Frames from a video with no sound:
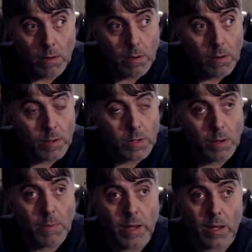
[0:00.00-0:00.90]
So I'm
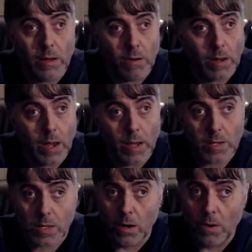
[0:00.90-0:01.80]
like, okay.
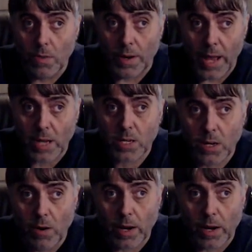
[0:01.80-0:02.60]
So the next show